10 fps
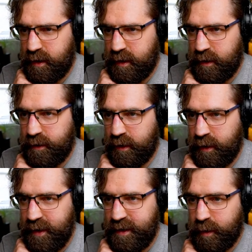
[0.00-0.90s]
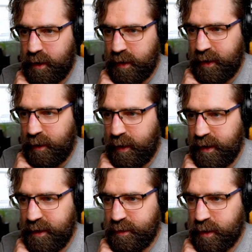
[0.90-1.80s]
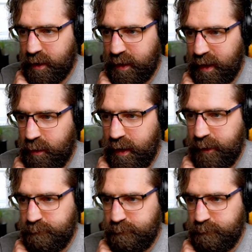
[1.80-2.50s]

So at least one going that way, at least one going that way.